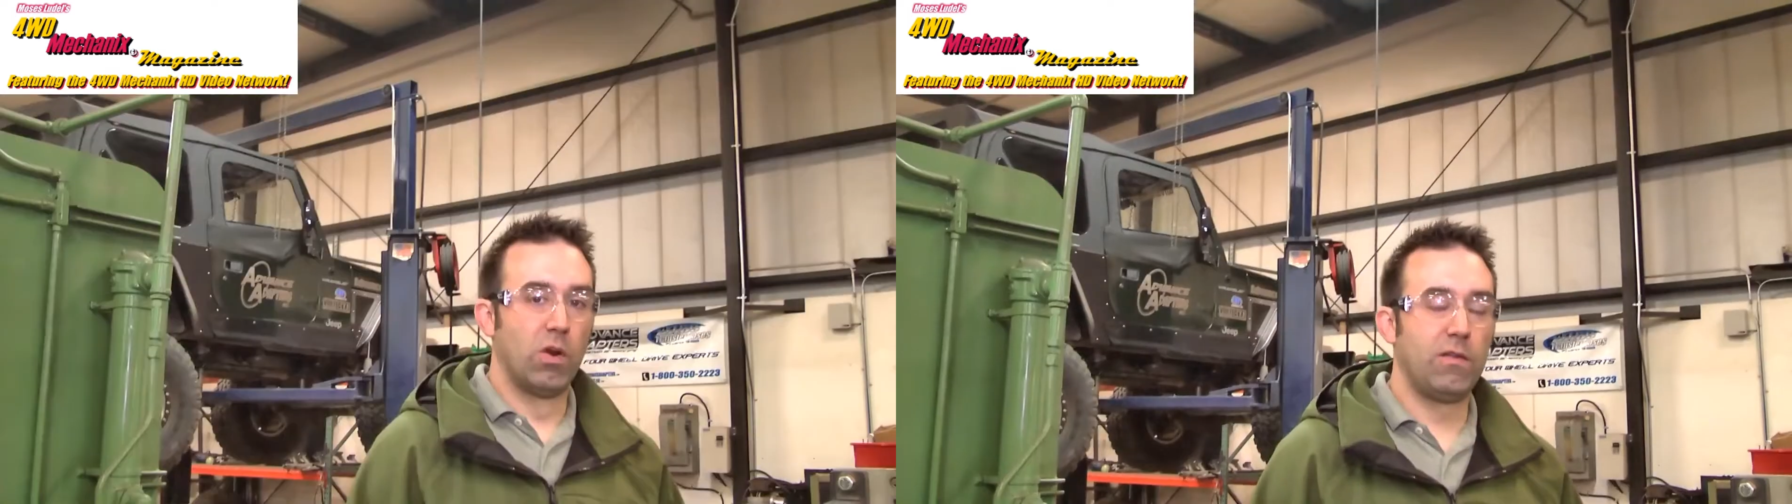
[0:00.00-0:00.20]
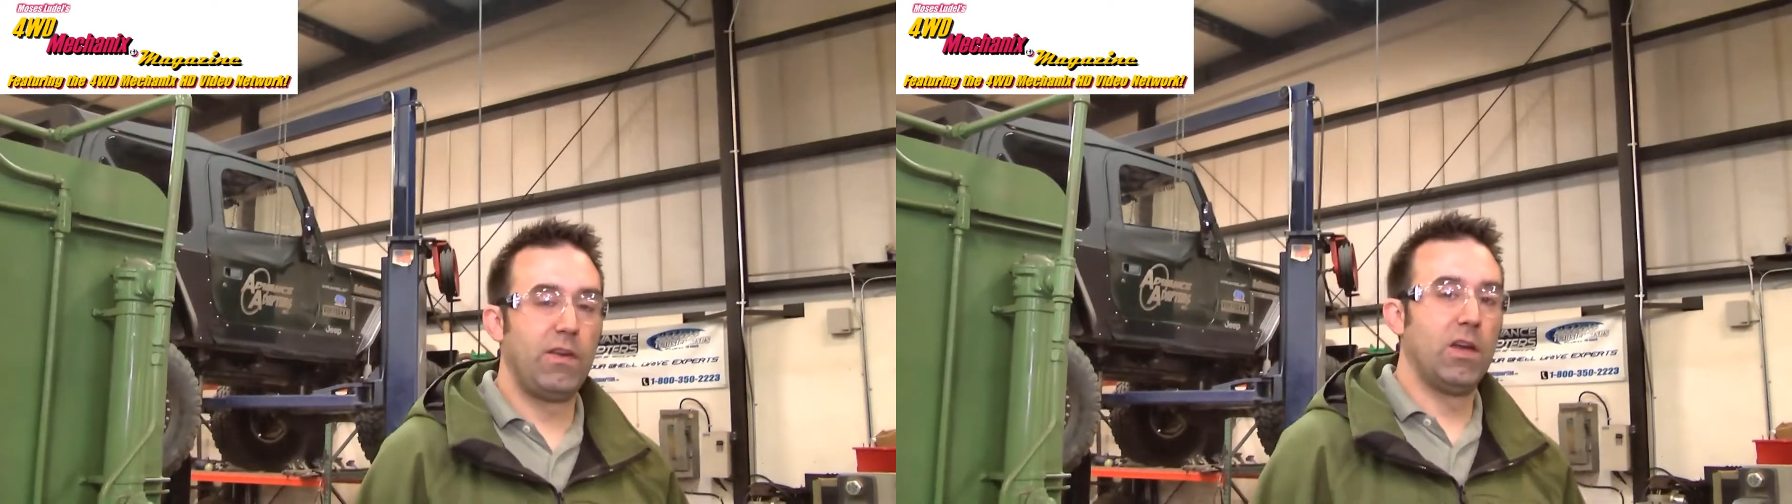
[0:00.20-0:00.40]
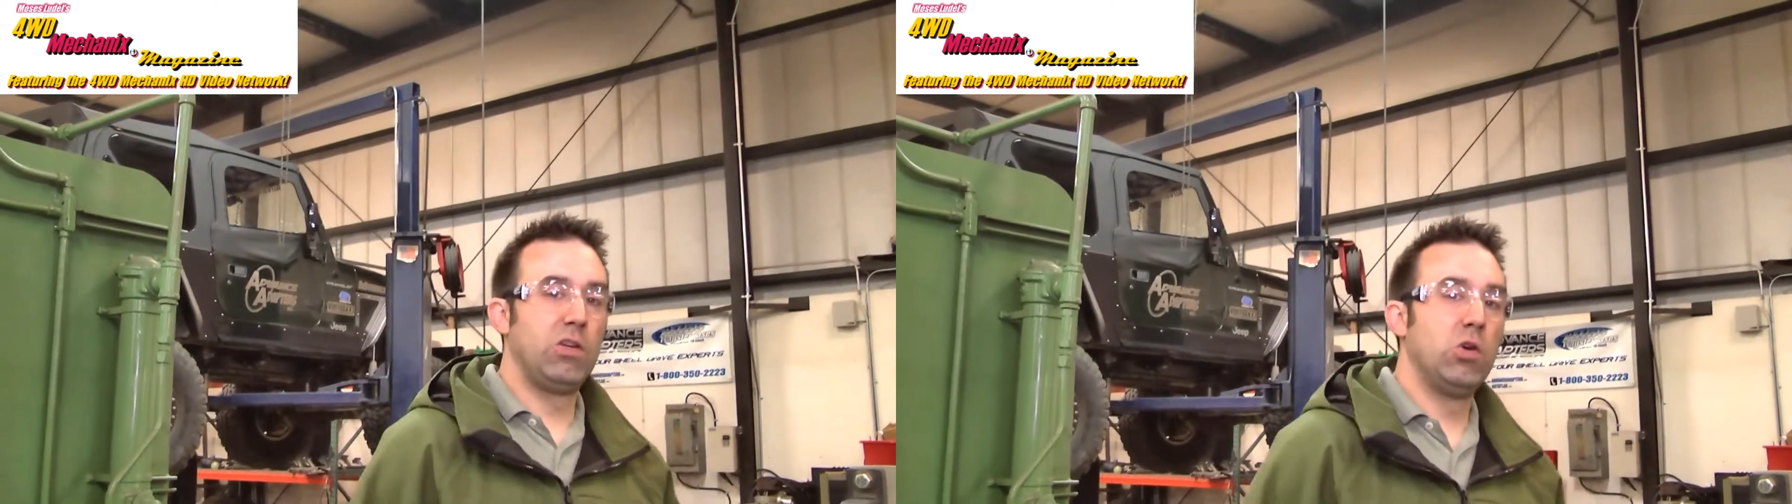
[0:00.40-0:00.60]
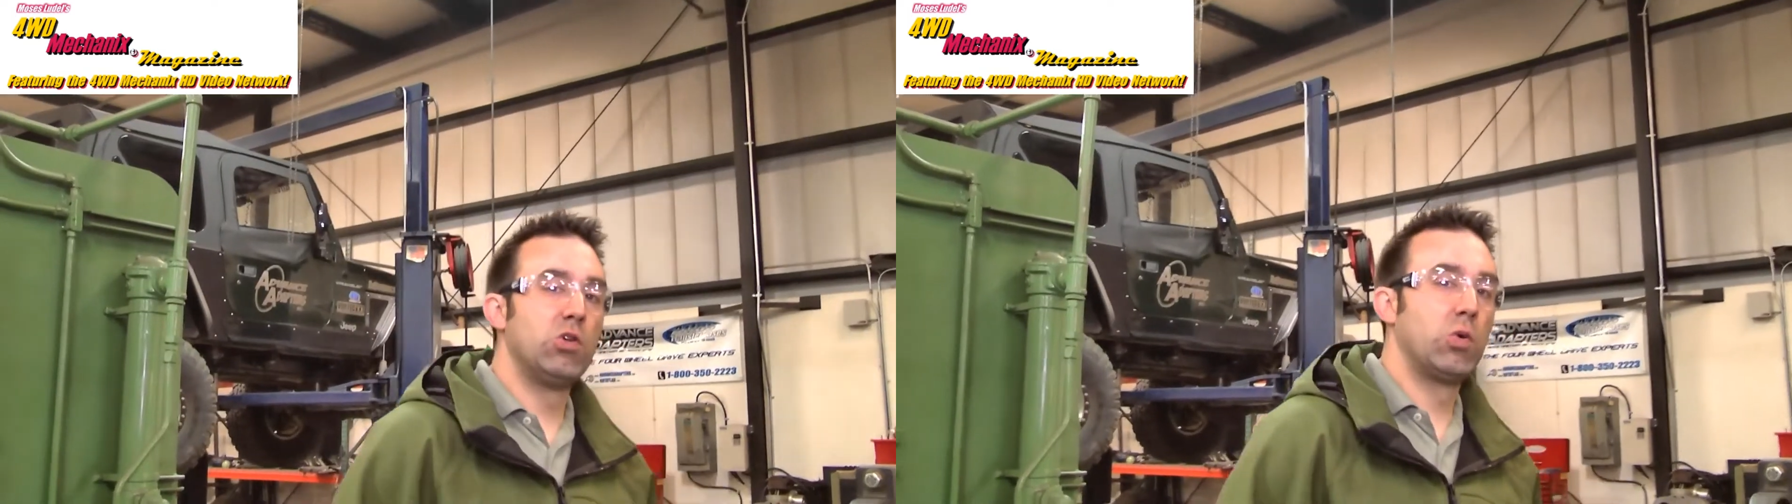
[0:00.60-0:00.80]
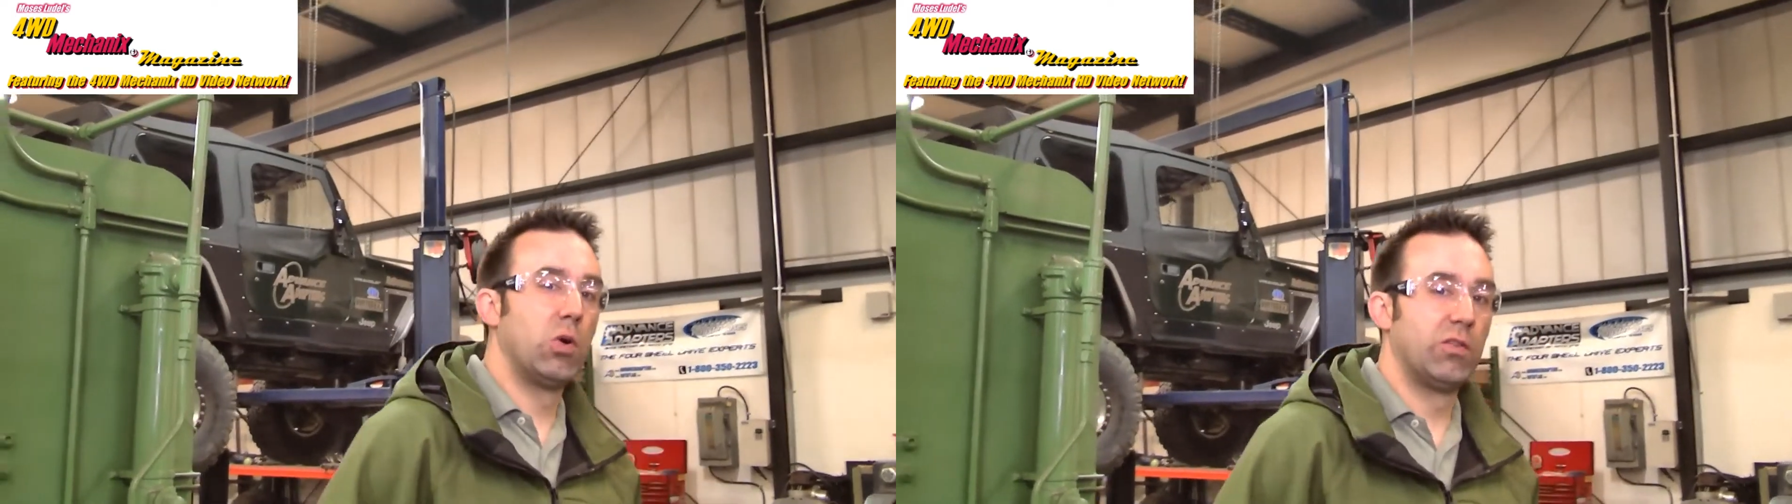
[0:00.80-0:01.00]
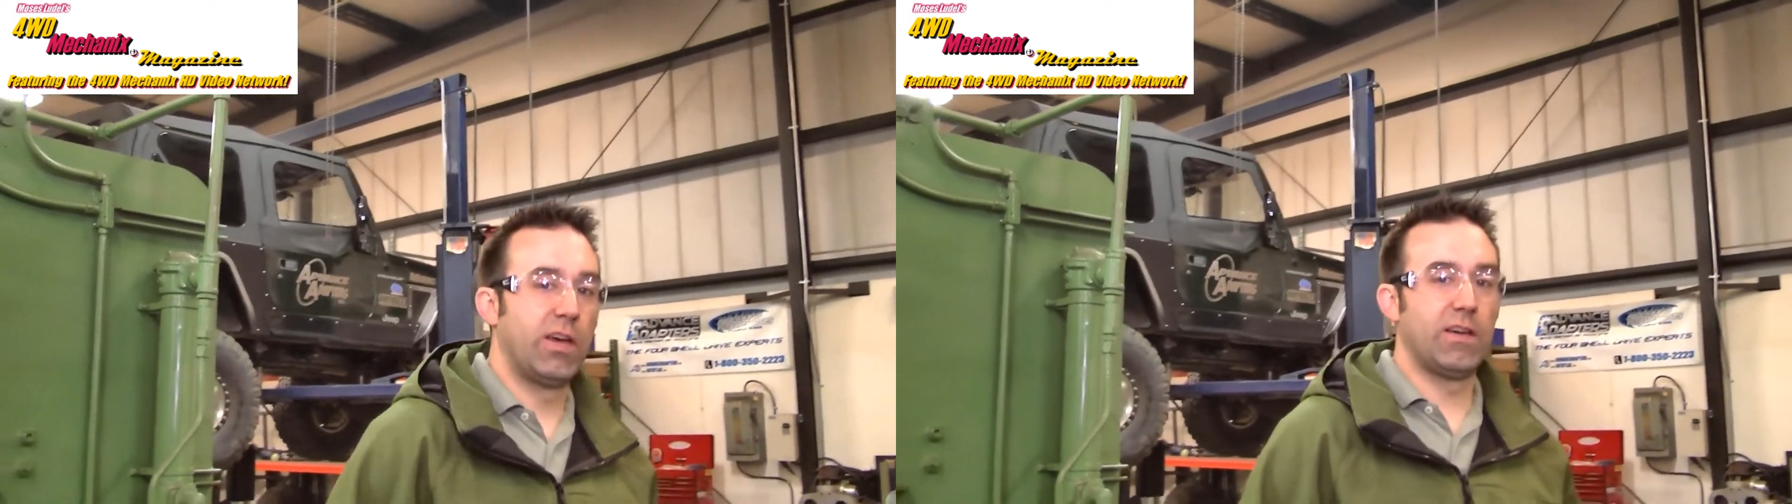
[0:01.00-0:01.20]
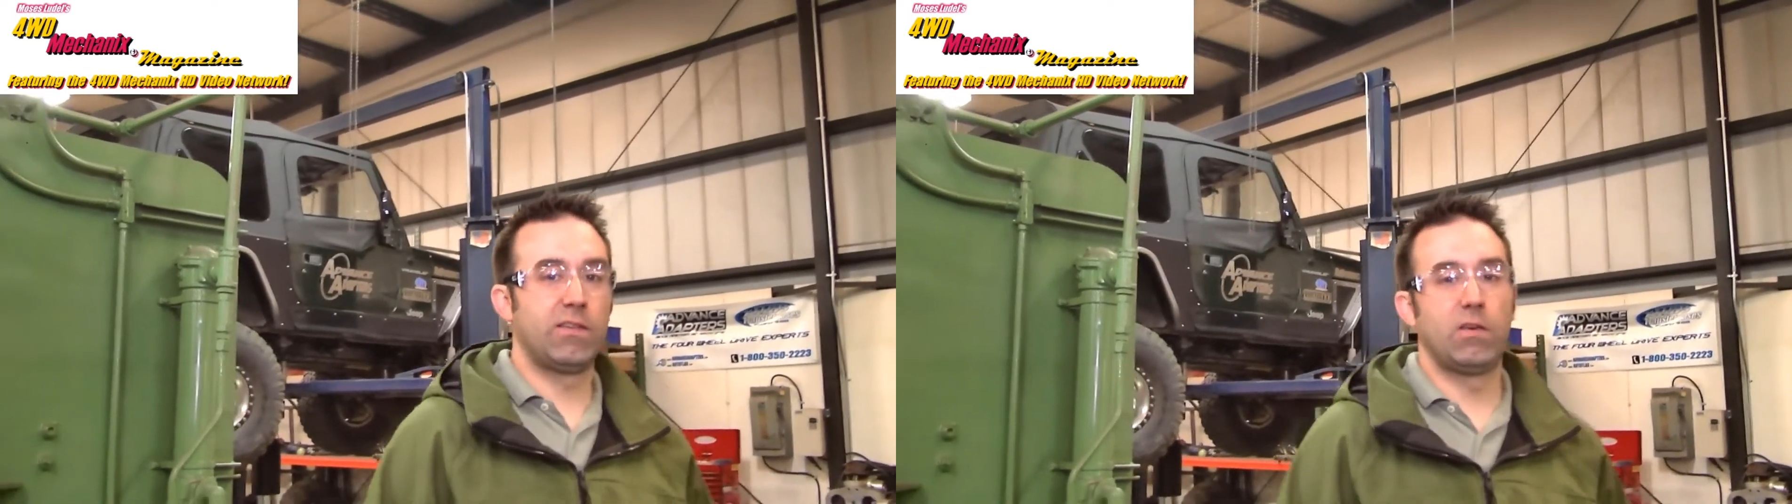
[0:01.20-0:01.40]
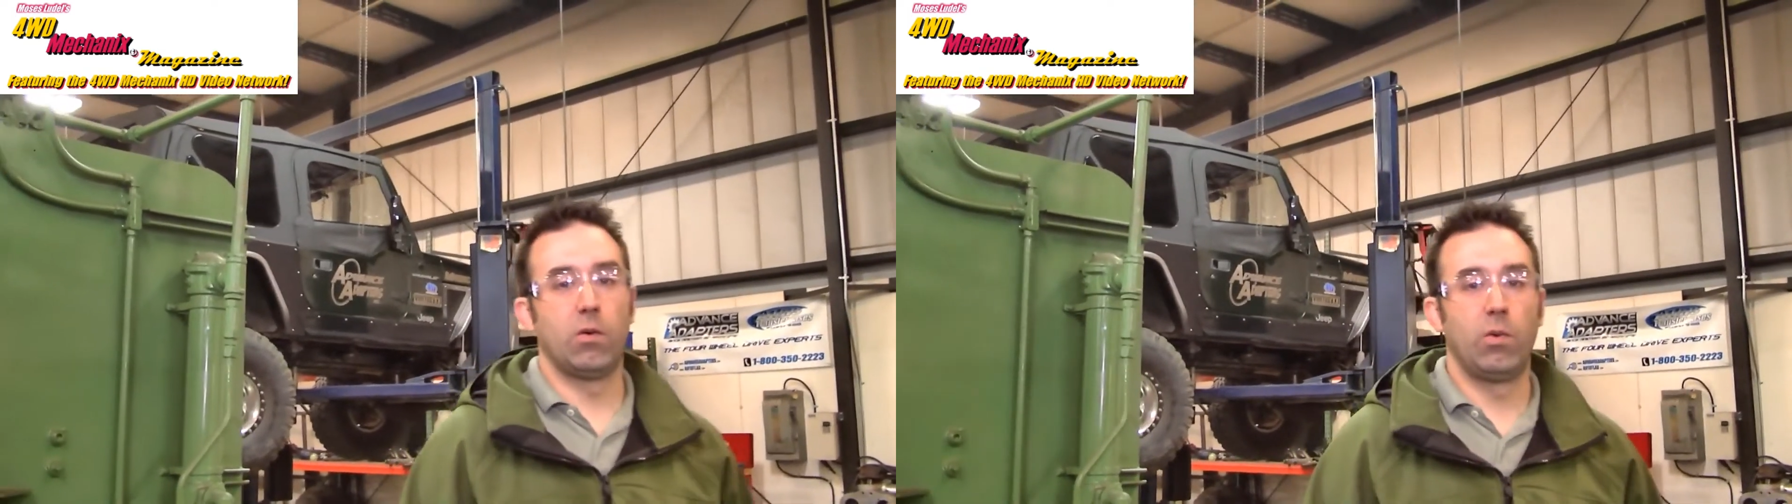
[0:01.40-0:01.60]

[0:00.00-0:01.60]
One of the unusual tests that